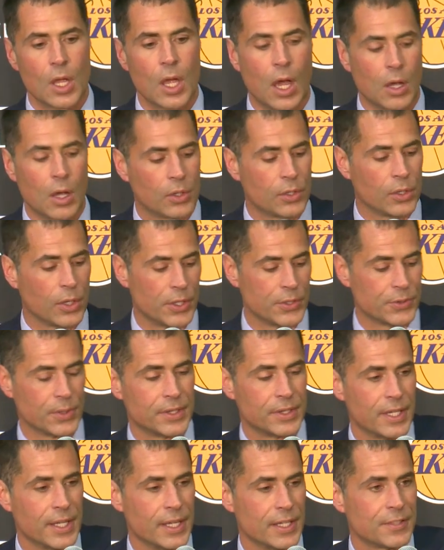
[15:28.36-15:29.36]
I'll close
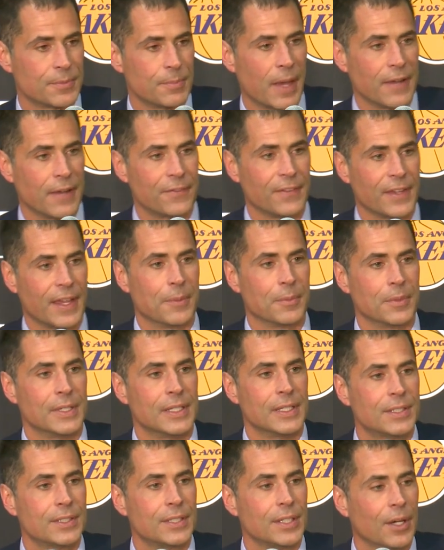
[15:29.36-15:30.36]
with this. My family
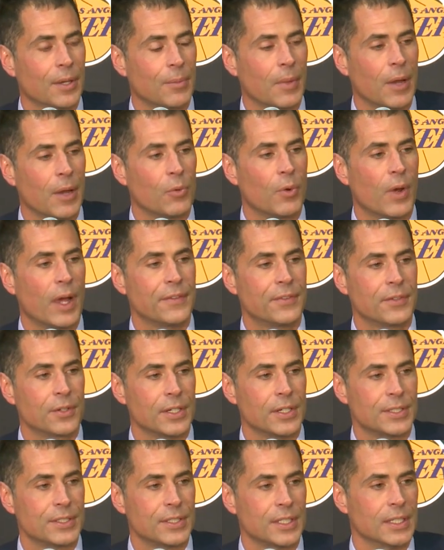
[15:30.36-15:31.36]
is here, my wife,
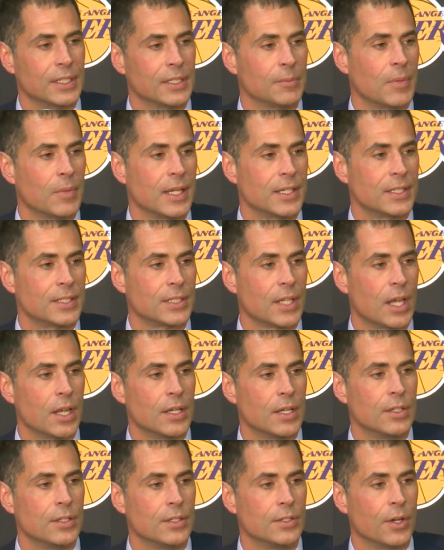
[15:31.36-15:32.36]
Kristen, my
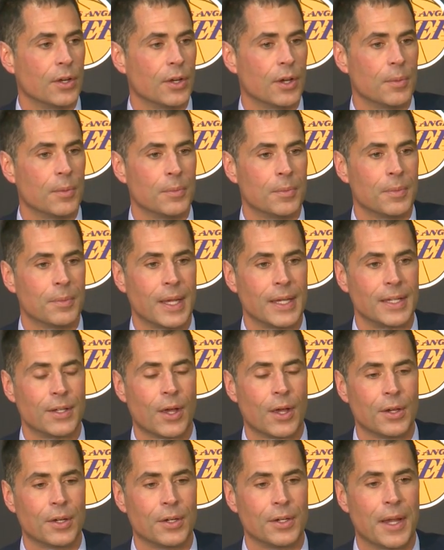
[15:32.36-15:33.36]
son, Durham, my
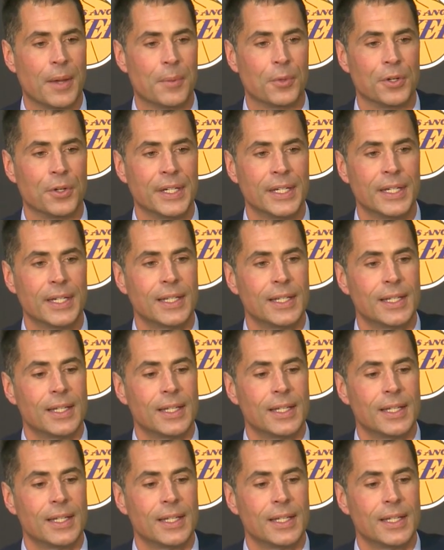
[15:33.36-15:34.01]
daughter, Emery.